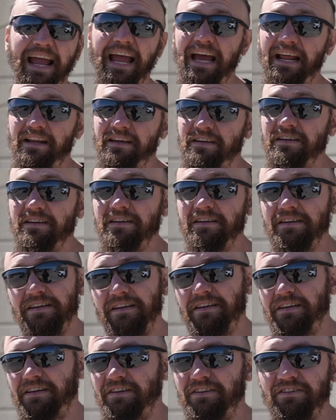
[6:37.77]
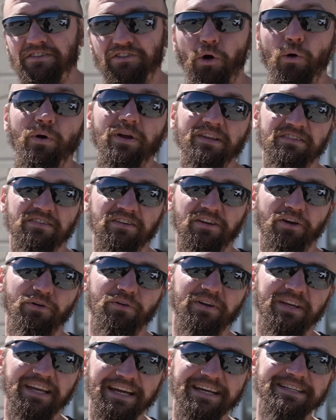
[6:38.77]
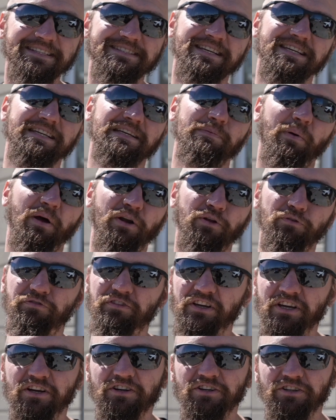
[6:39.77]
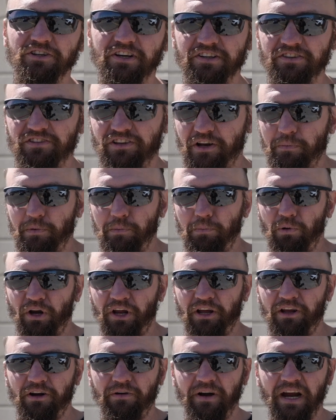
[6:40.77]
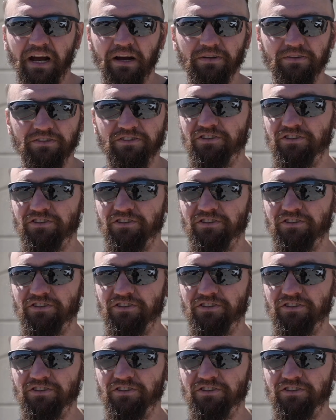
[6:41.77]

and he is going to go get my new vehicle, and he's going to be bringing it around.